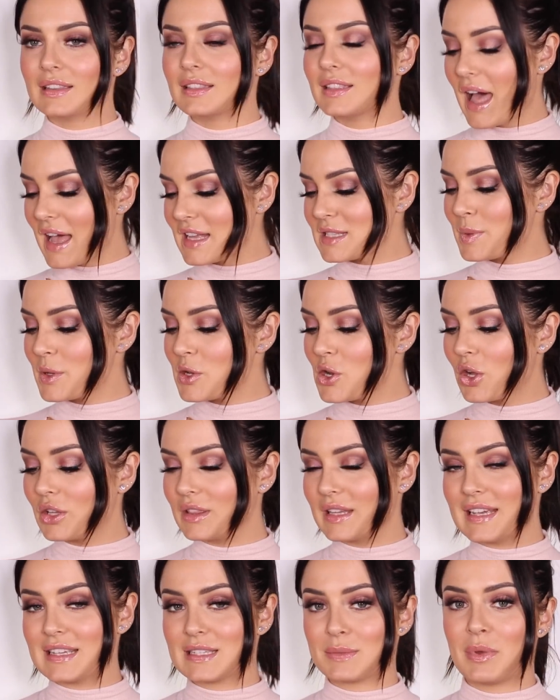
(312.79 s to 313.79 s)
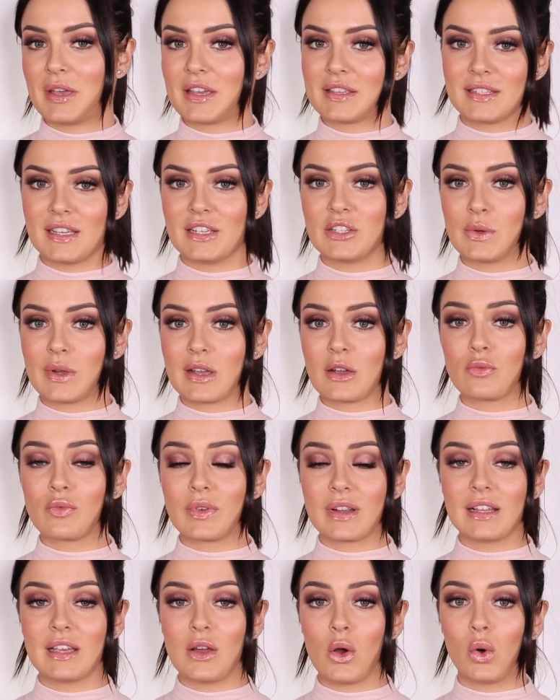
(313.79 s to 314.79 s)
Last but not least, Pixi are doing a
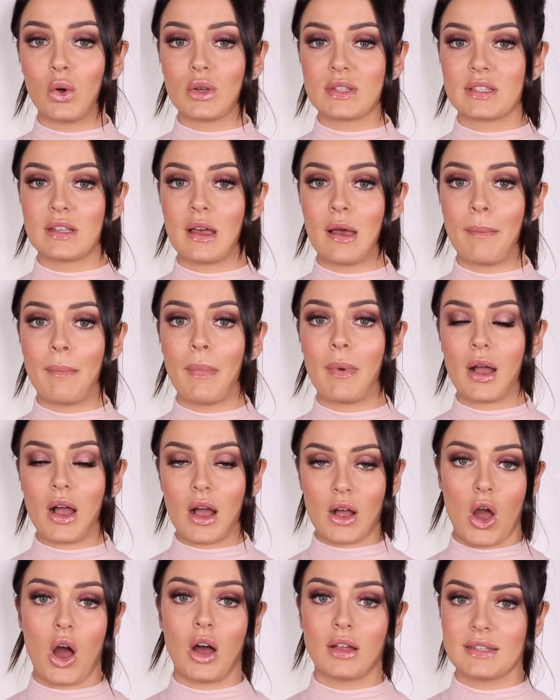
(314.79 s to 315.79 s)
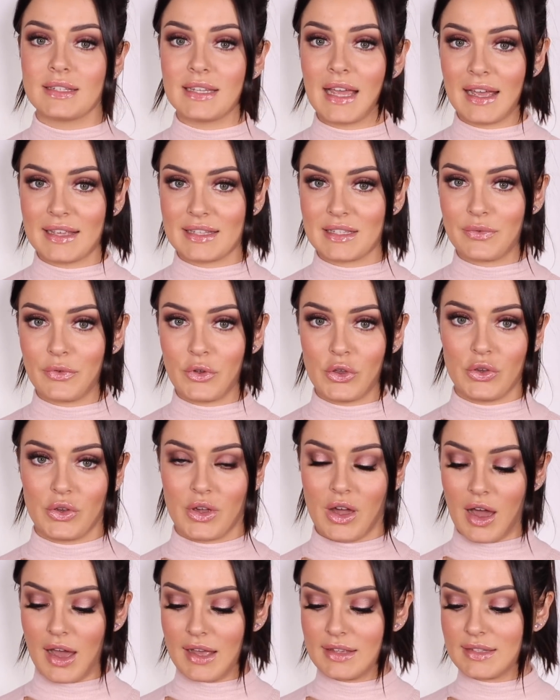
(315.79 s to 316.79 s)
really awesome contest for you
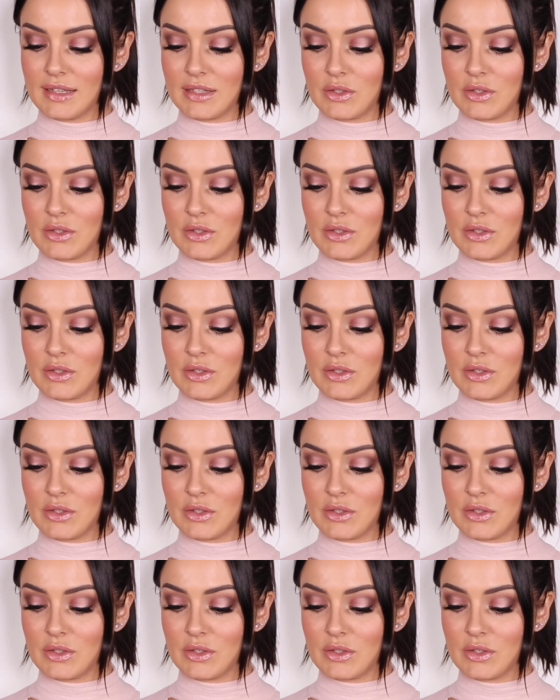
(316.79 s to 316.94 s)
guys.